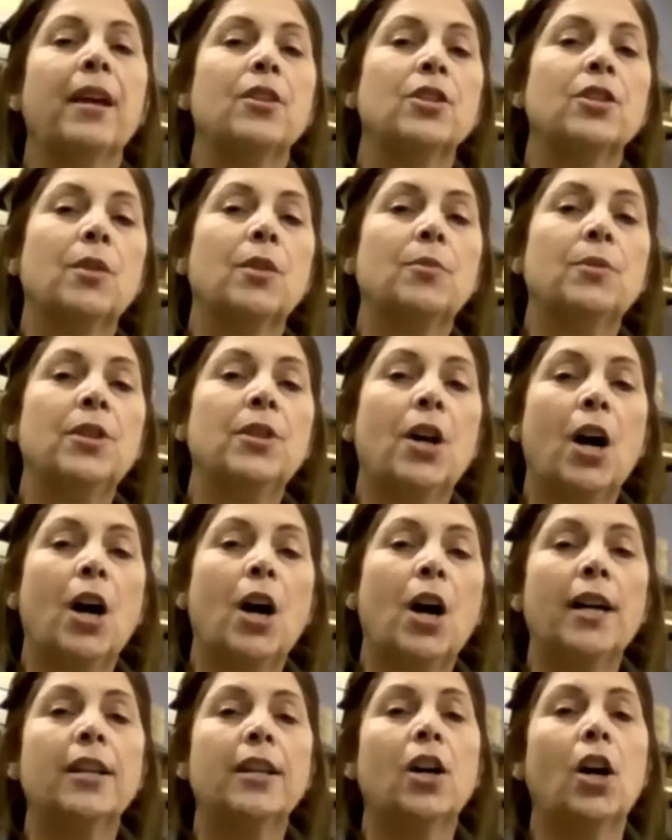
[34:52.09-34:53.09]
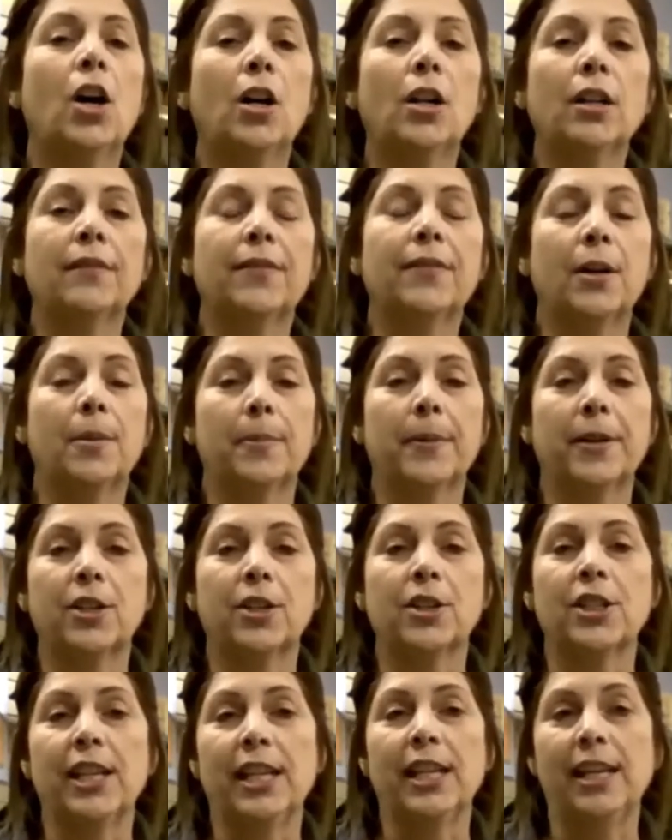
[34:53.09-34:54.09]
So not all of our
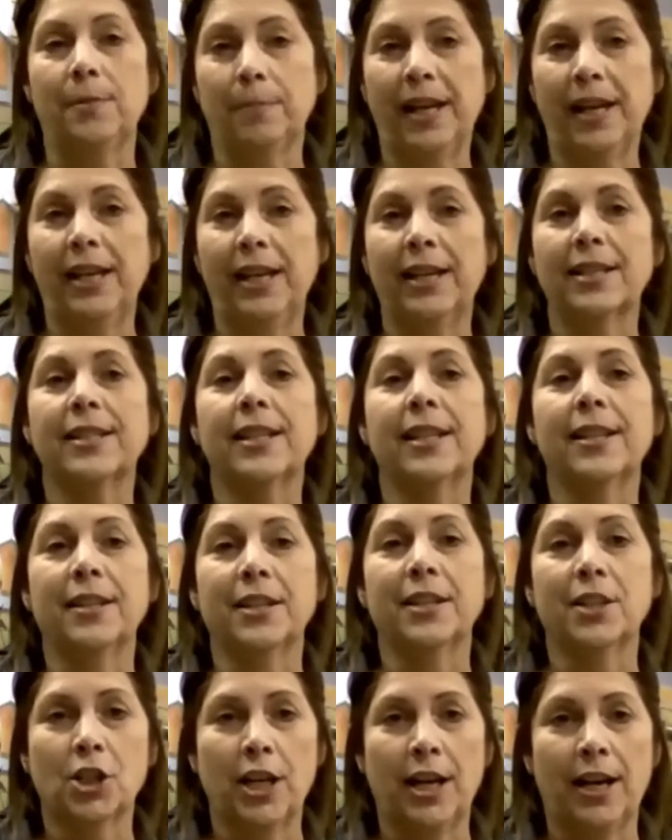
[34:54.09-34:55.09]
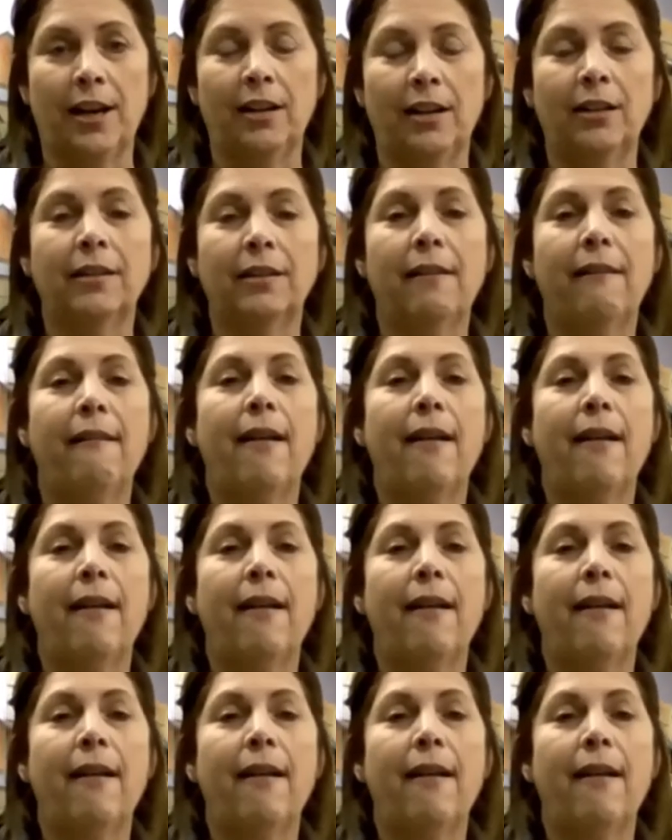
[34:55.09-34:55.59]
birds eat peanuts in the shell.